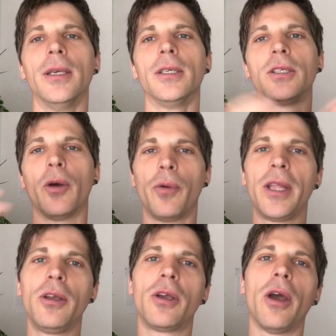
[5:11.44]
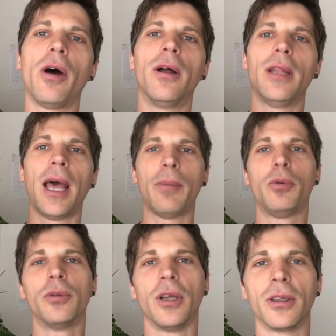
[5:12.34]
So when you go on
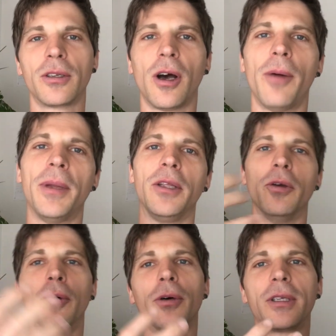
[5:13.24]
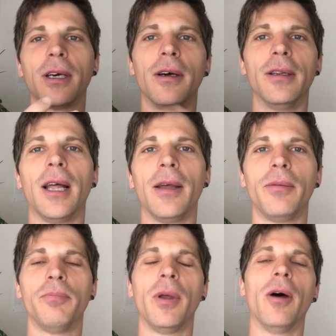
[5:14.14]
apple.com and you order
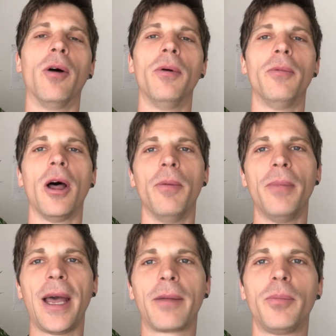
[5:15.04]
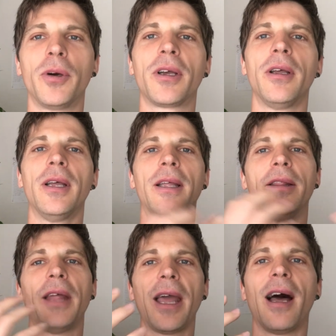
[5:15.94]
a MacBook,
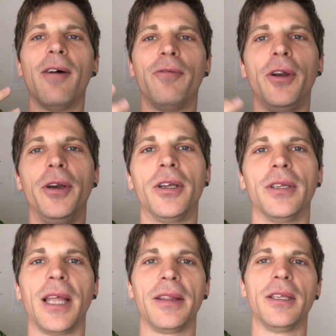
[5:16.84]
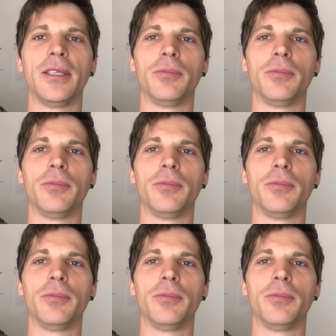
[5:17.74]
they are very good at this,